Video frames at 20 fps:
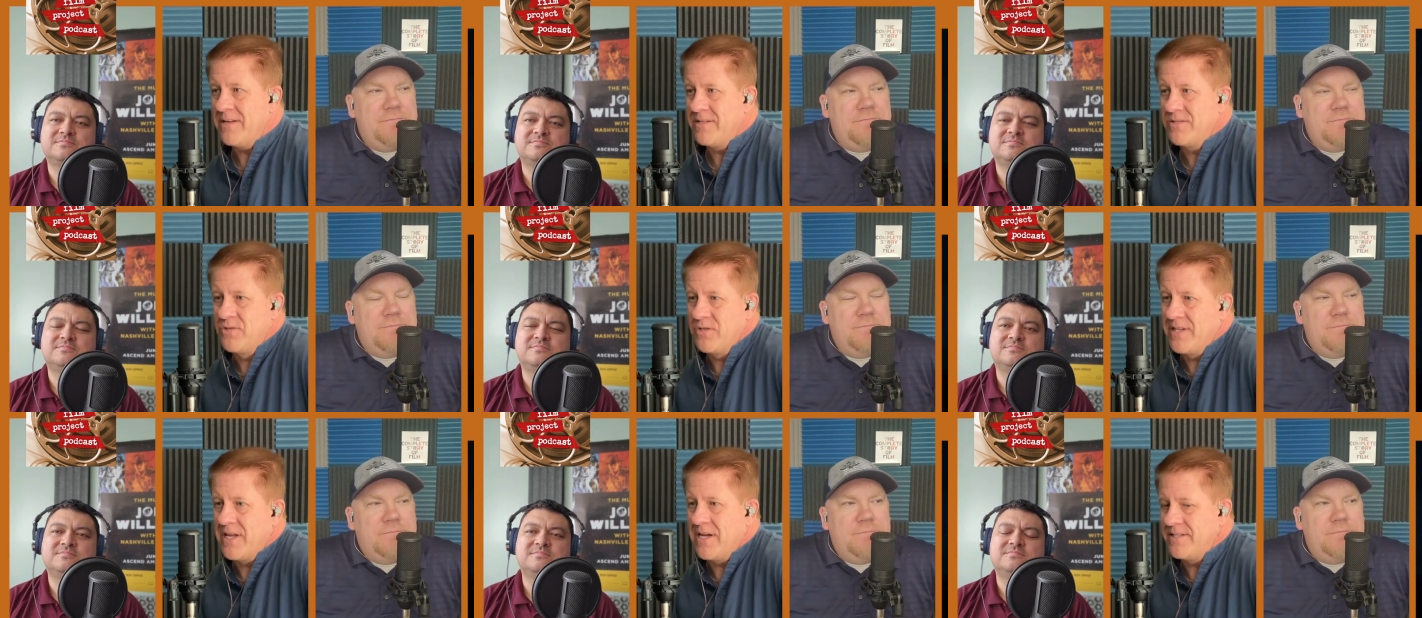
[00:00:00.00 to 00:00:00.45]

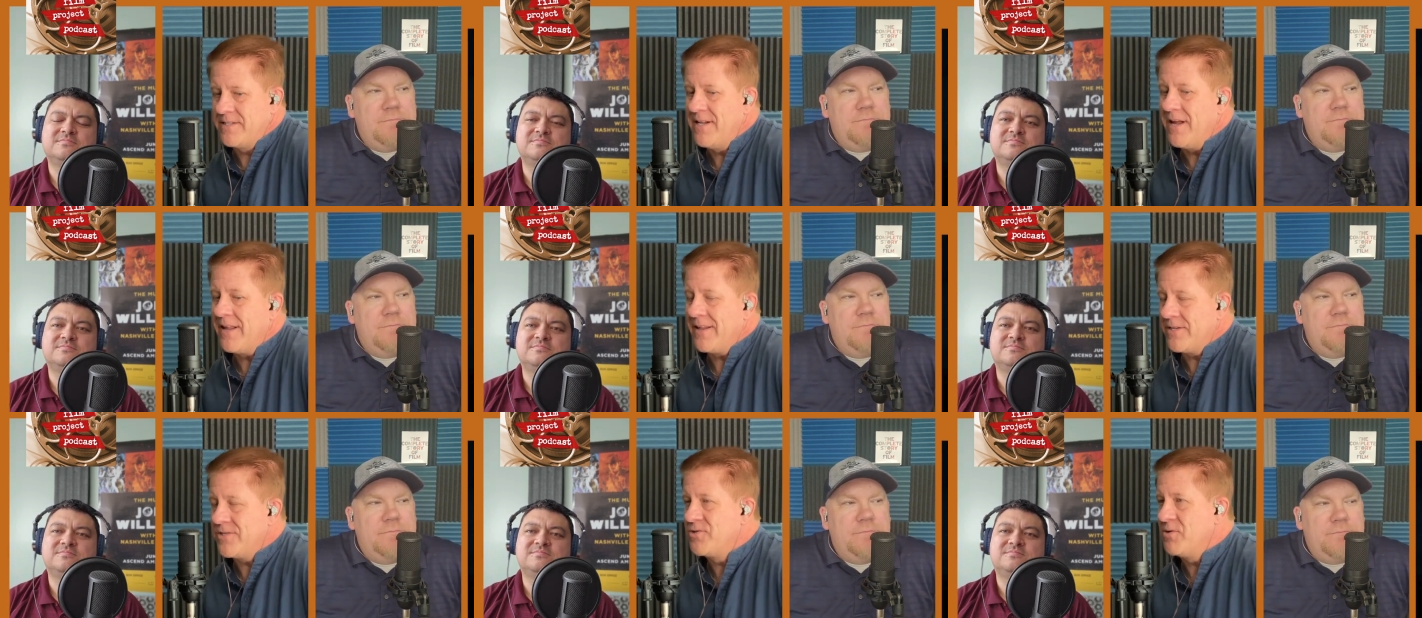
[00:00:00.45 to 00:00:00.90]
Speaker 1: That's,
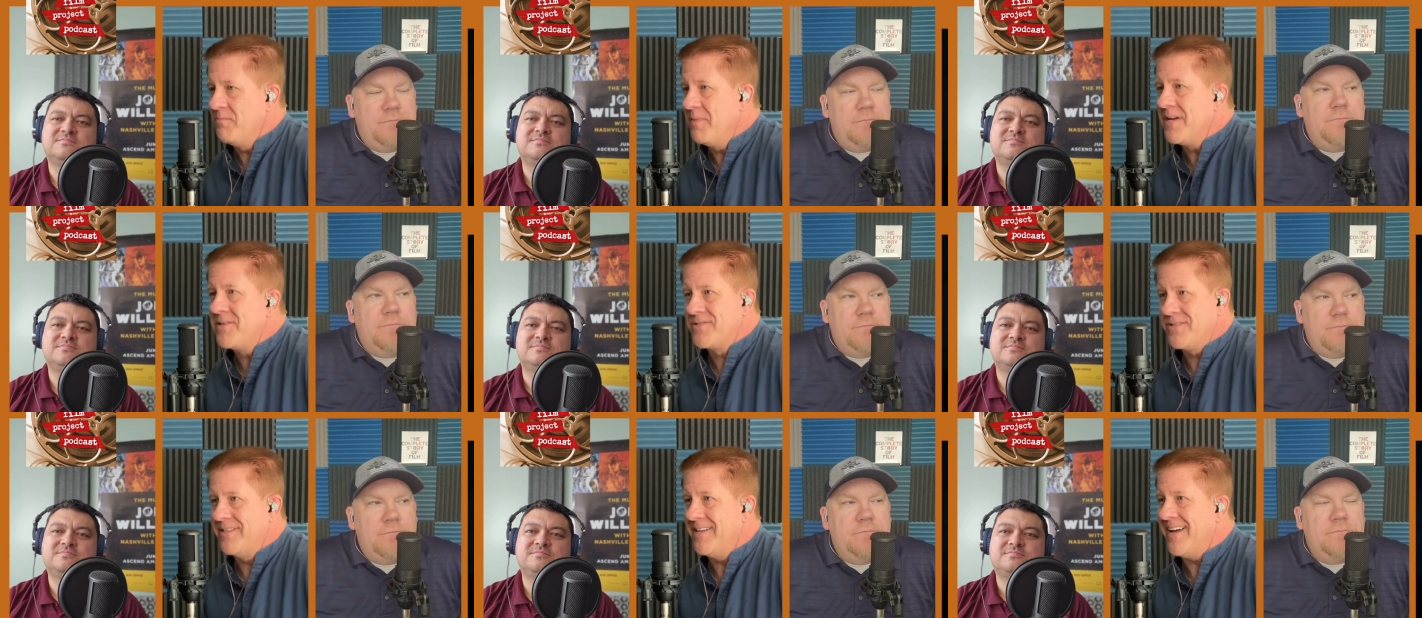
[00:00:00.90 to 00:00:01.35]
that now that
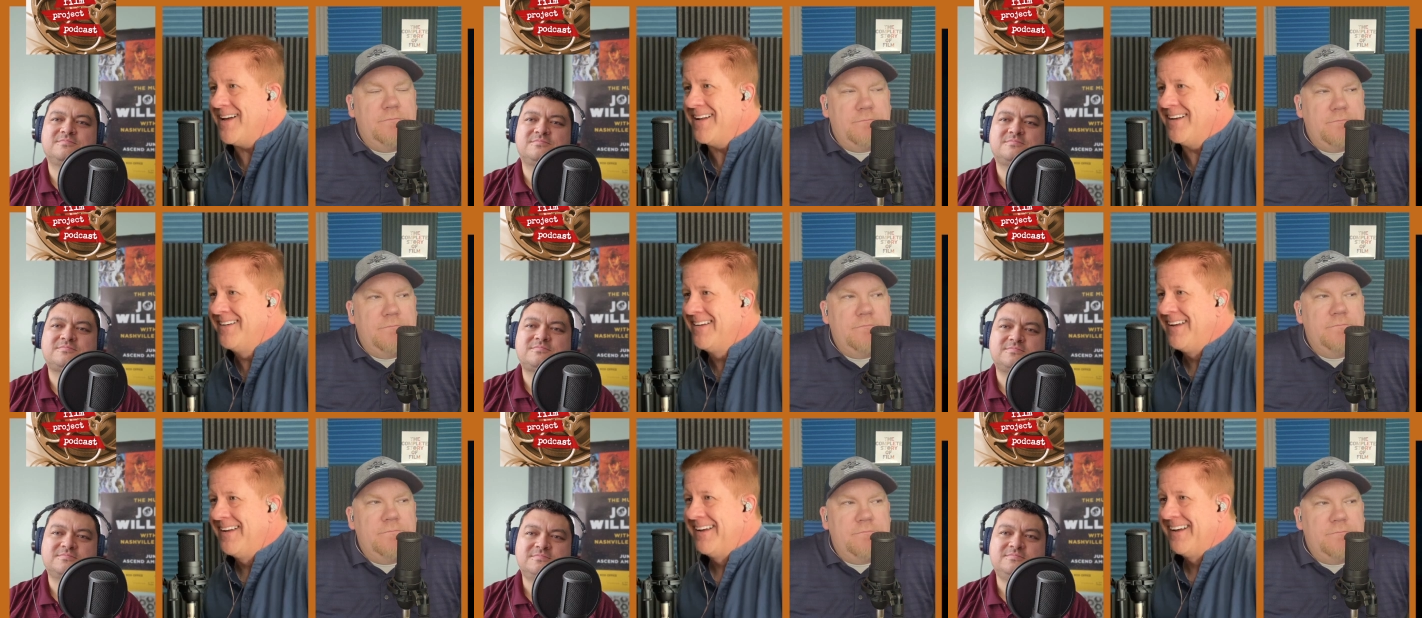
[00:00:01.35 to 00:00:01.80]
you mention
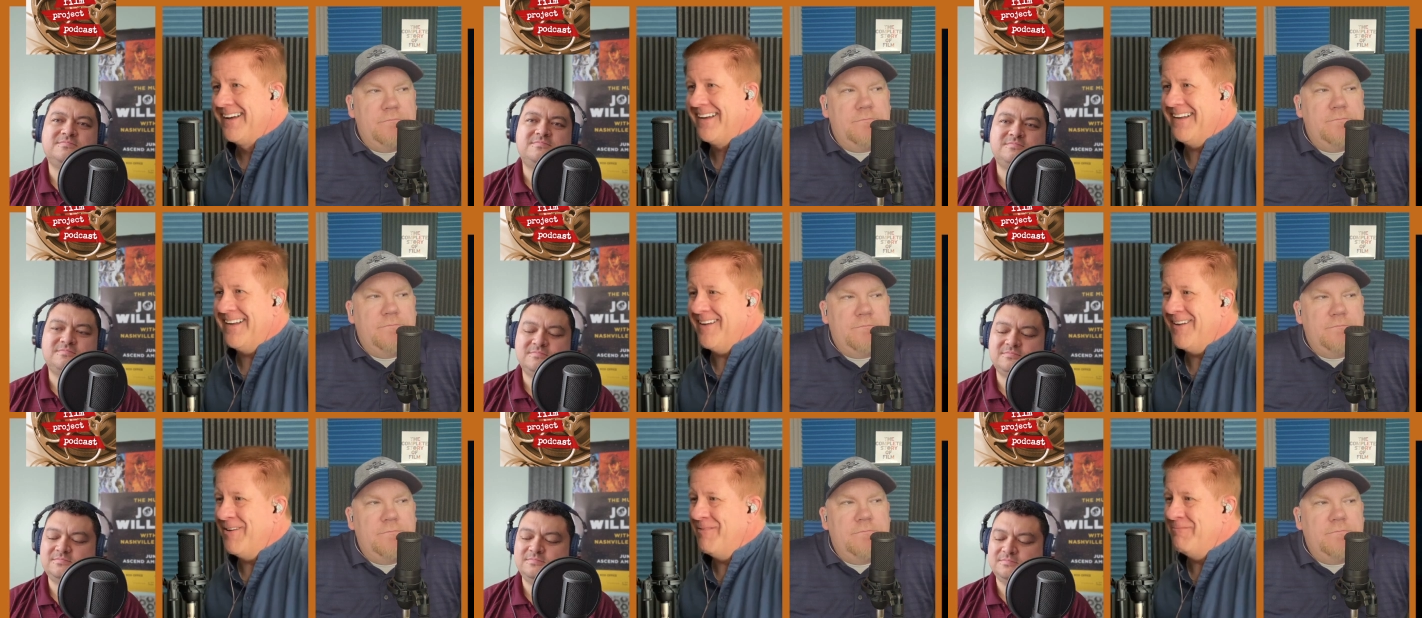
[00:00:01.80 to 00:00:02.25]
that,
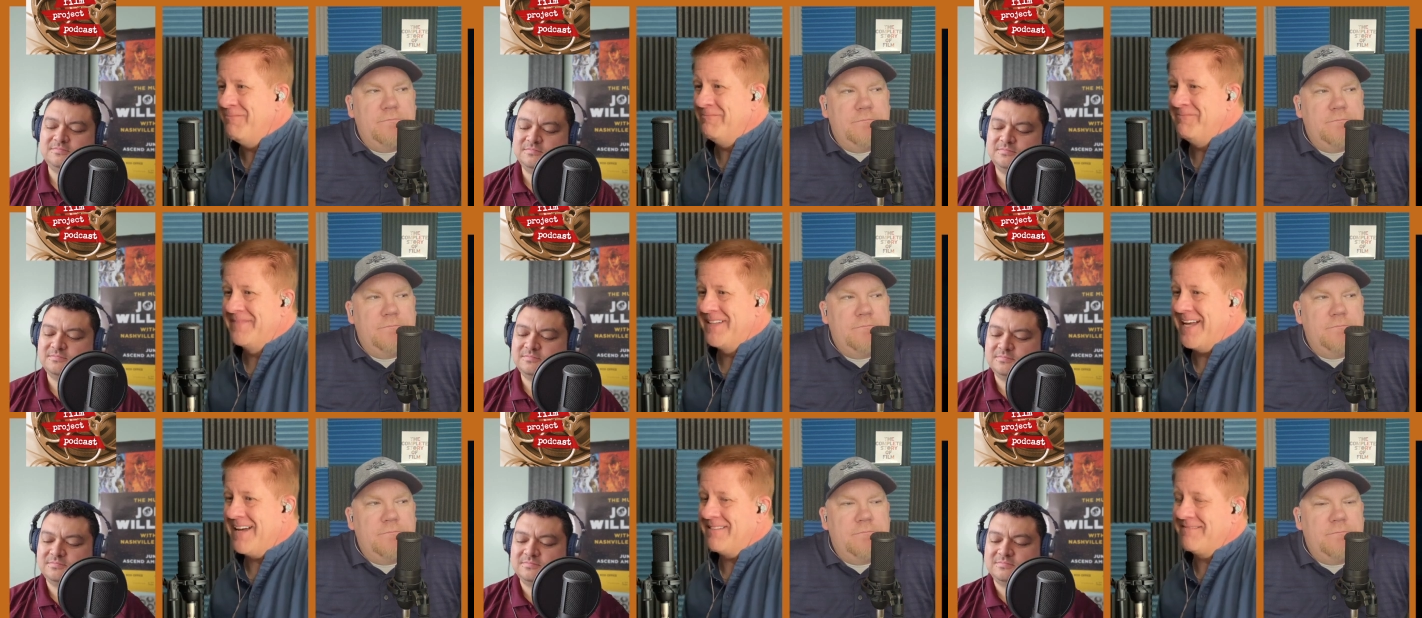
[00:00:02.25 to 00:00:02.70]

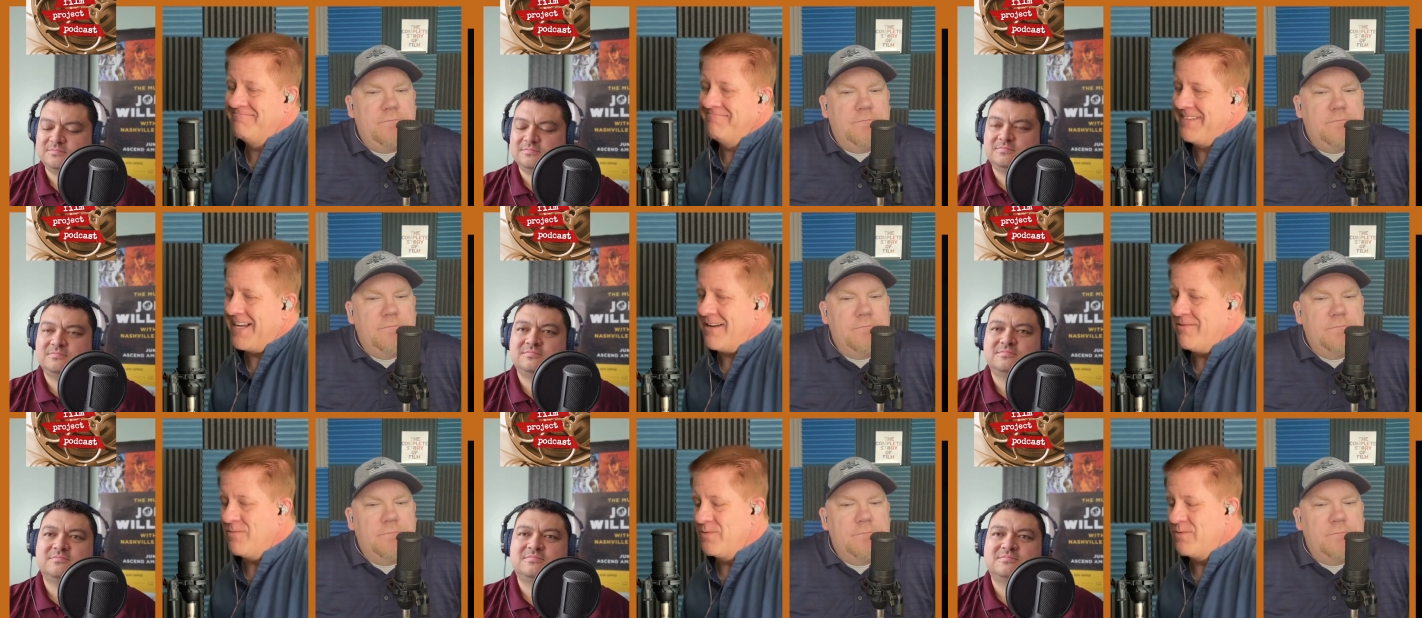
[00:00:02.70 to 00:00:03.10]
um, that